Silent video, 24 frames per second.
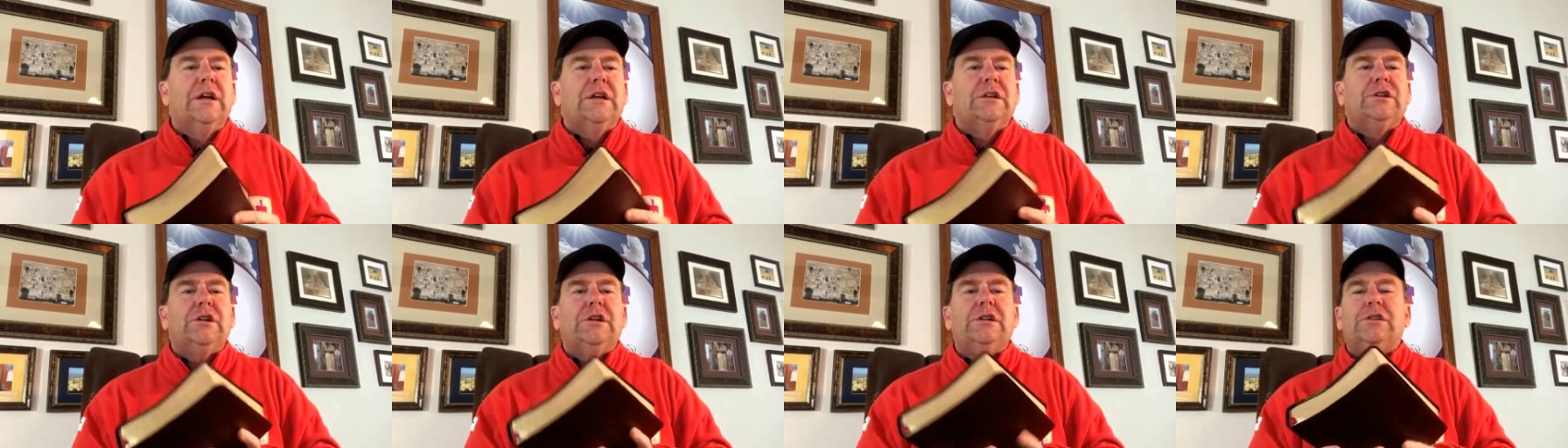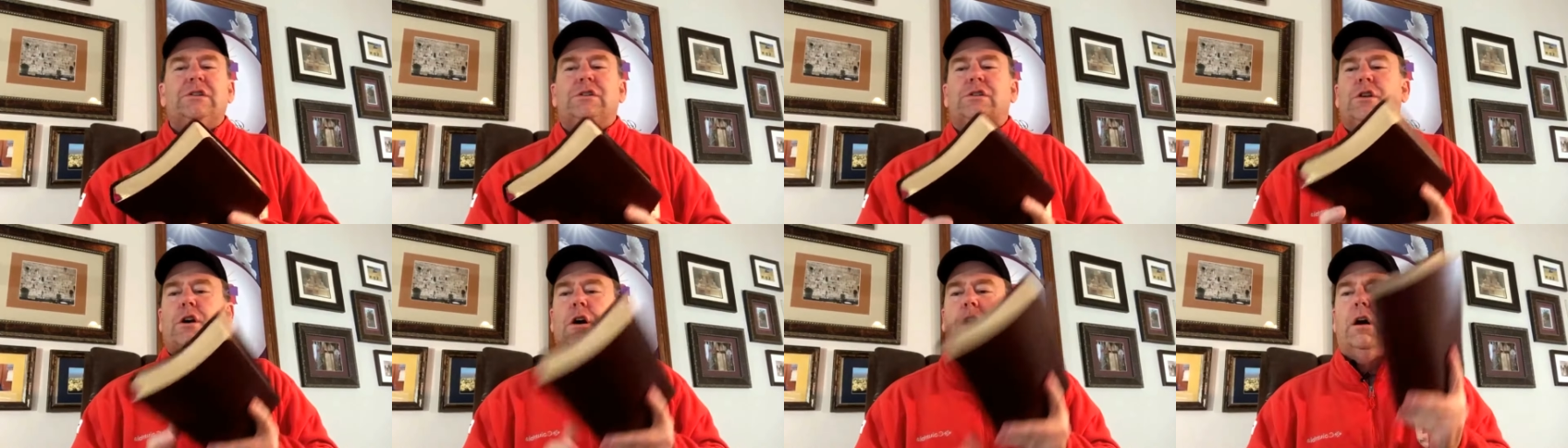
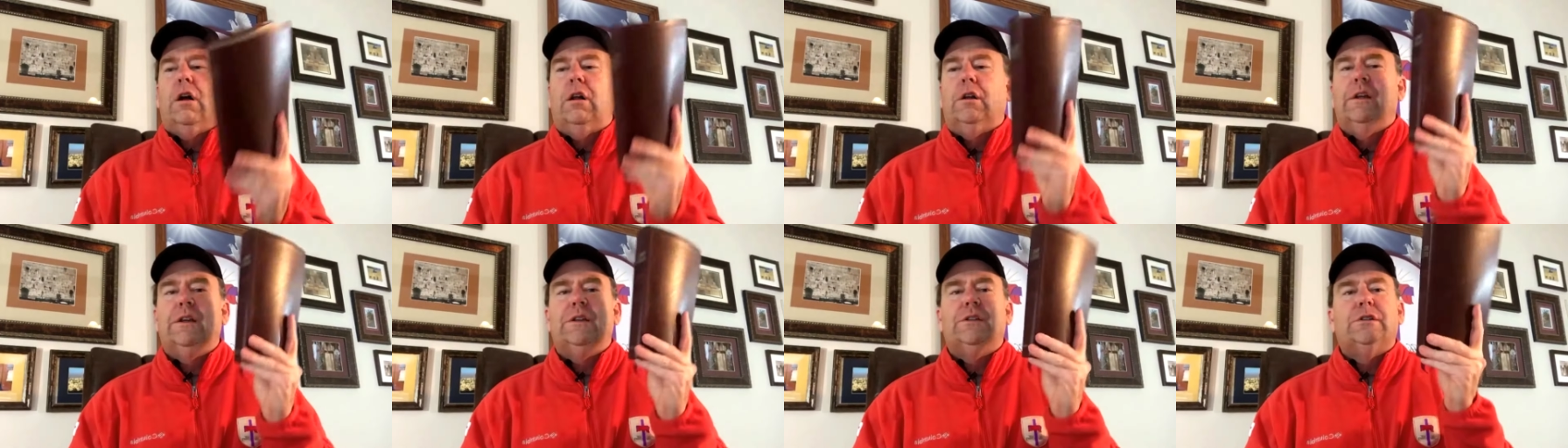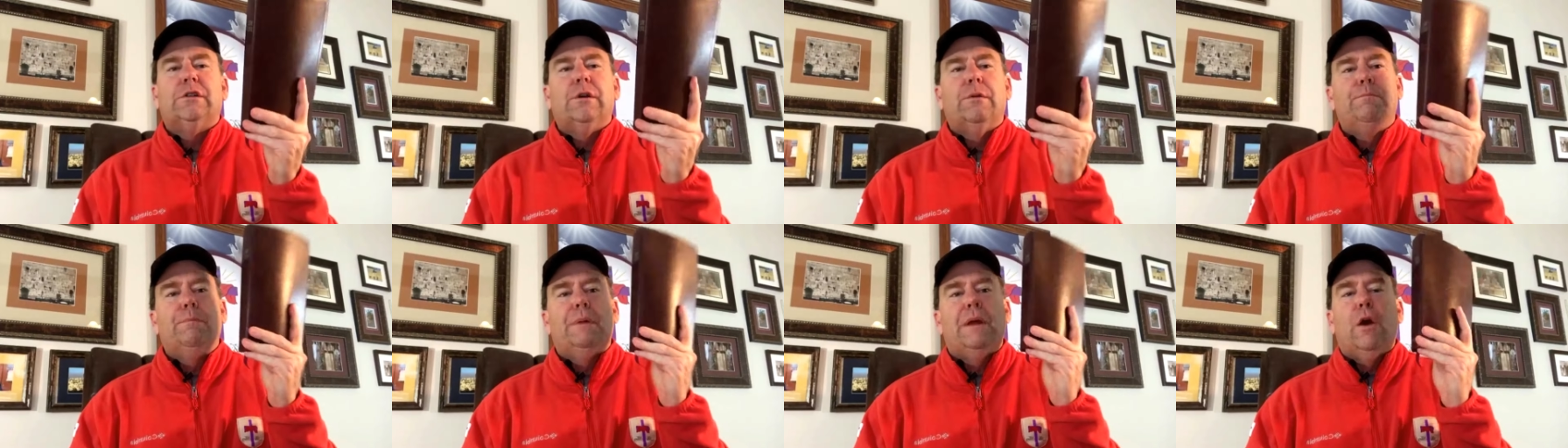Jesus called us
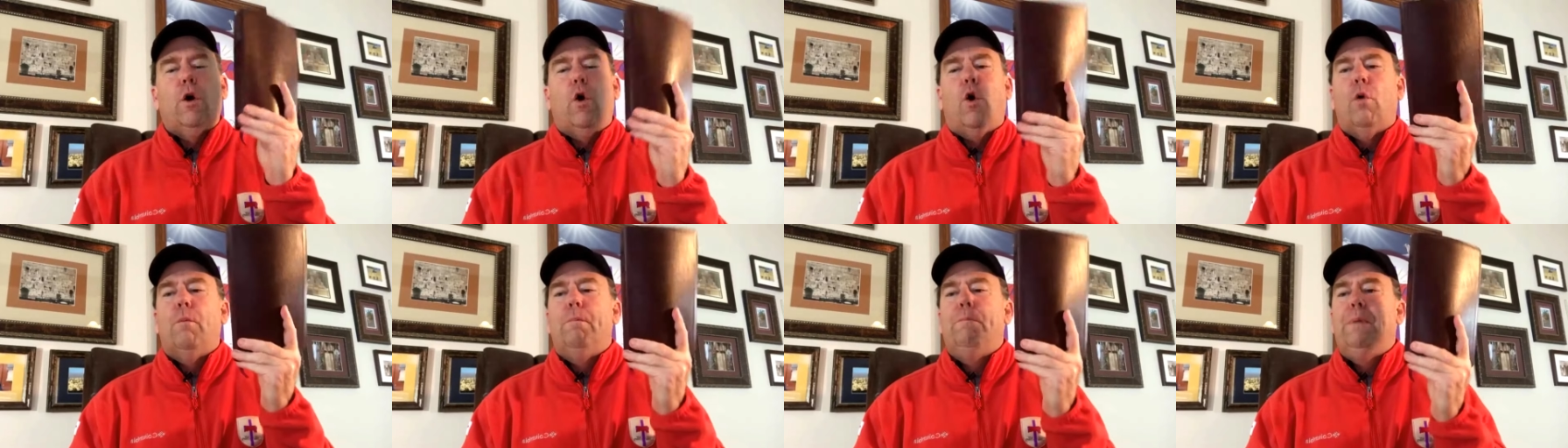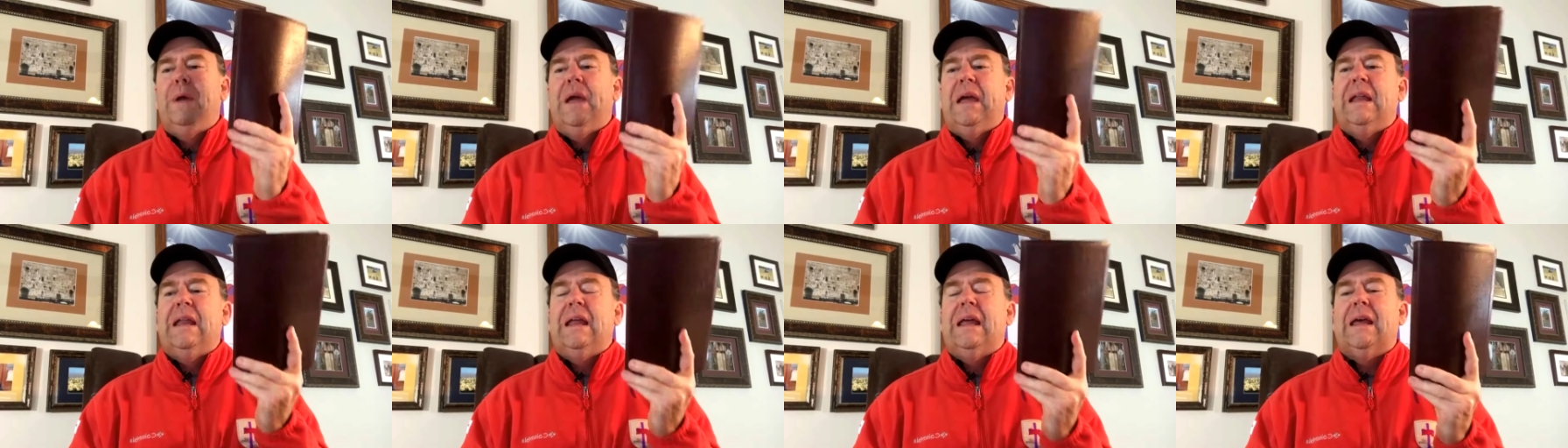to be
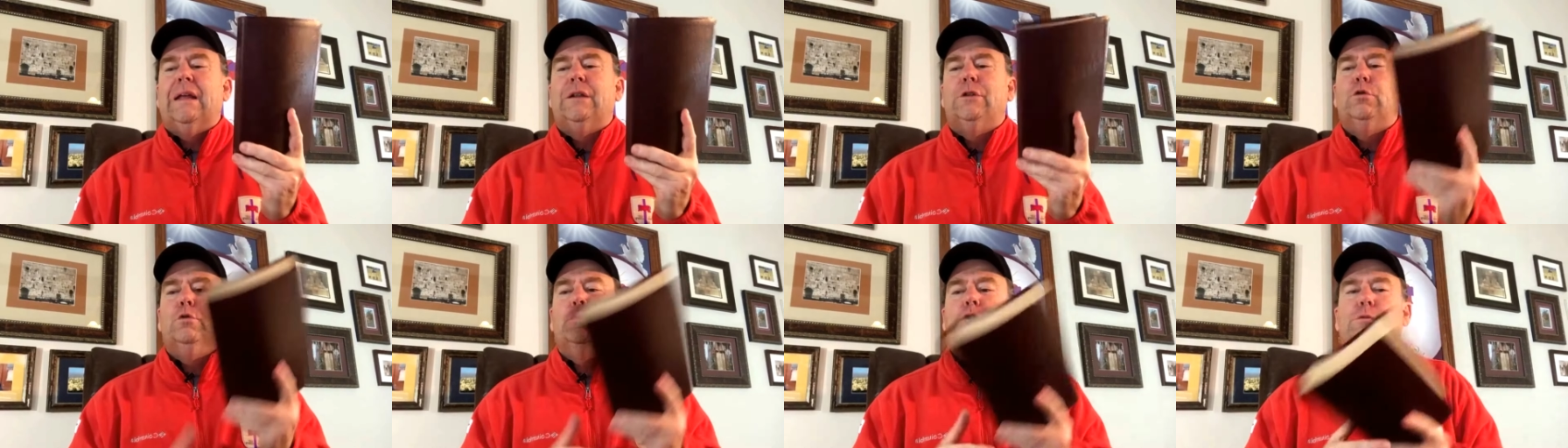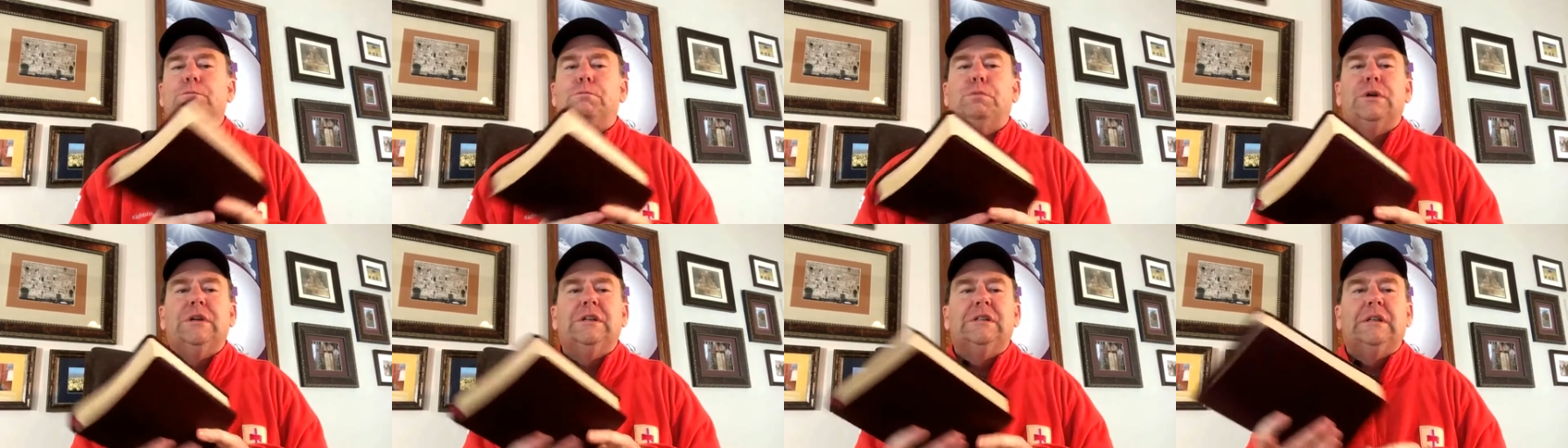obedient to his
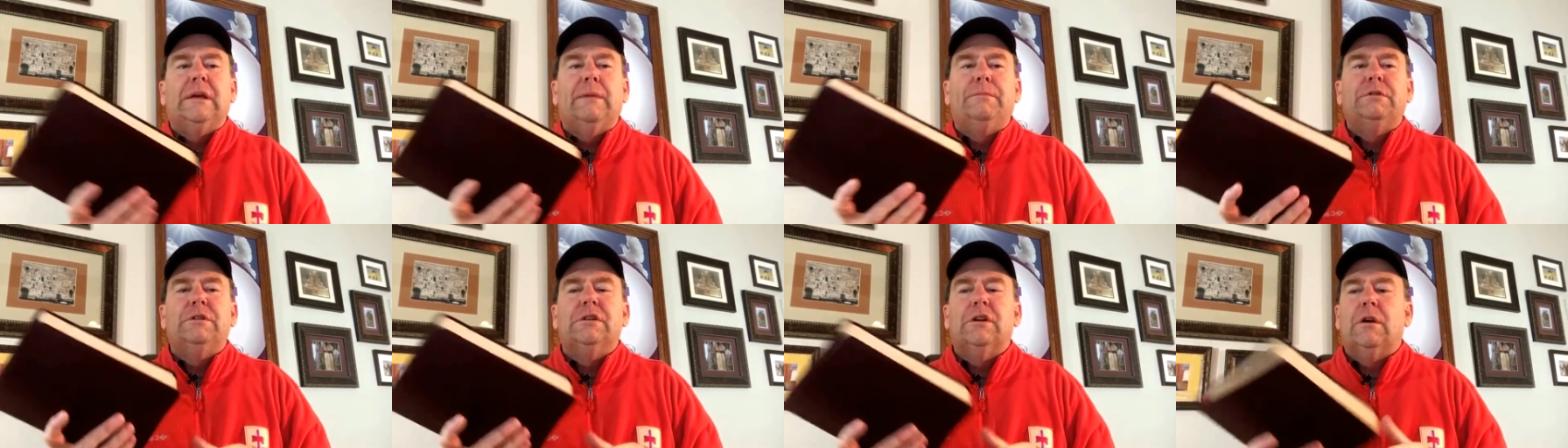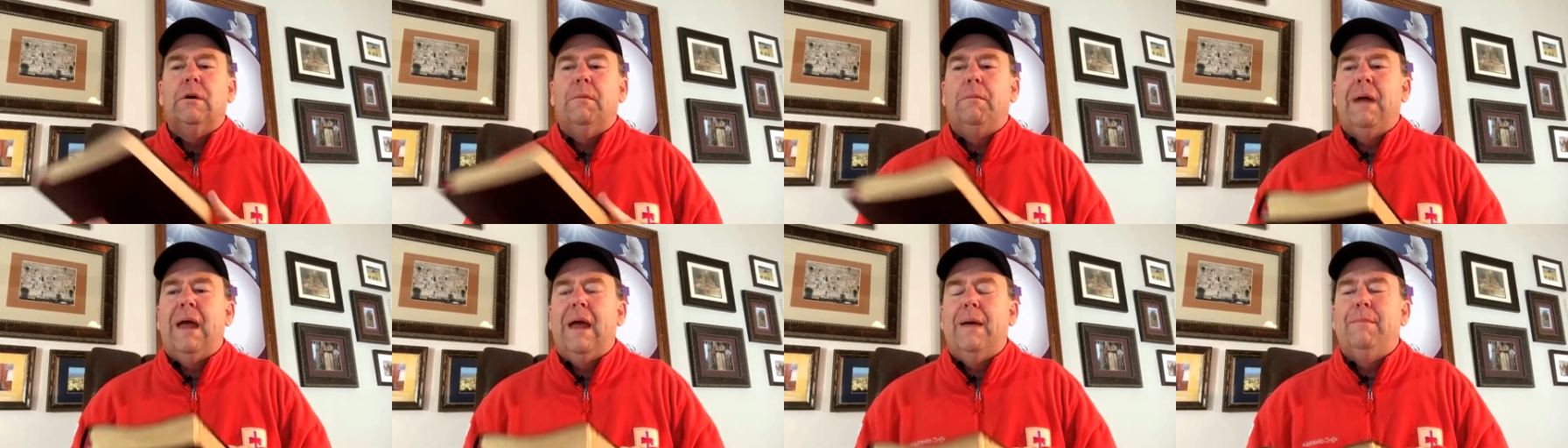precepts and
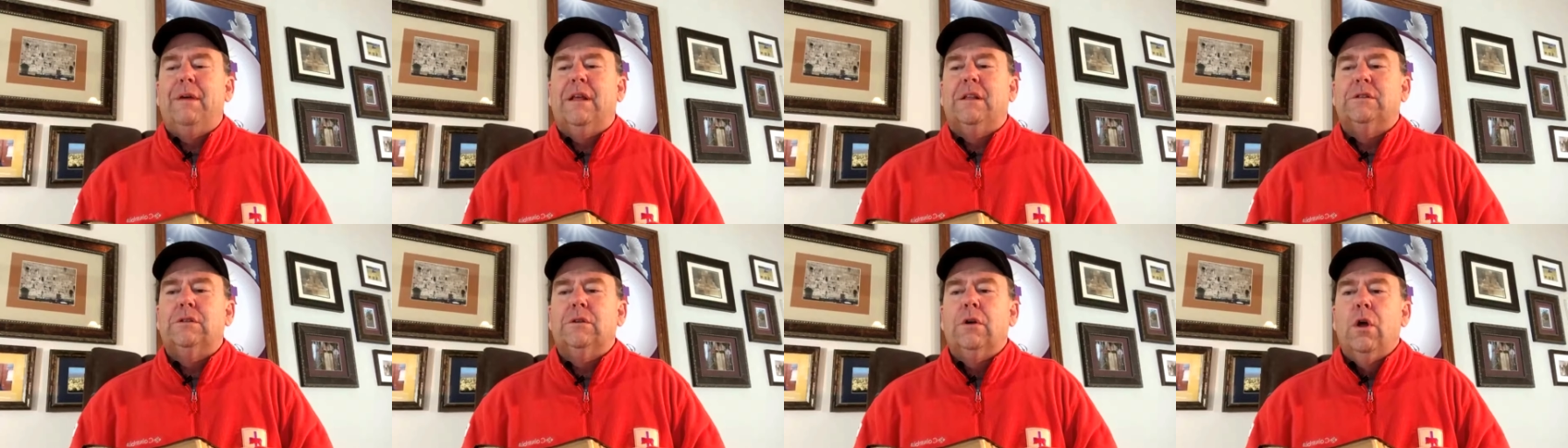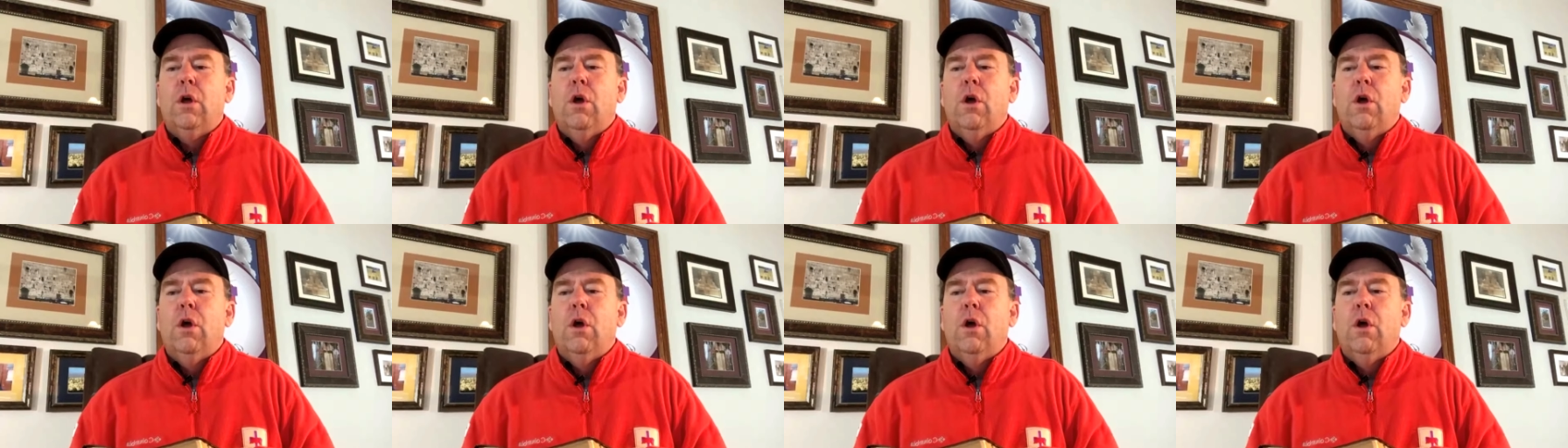commandments.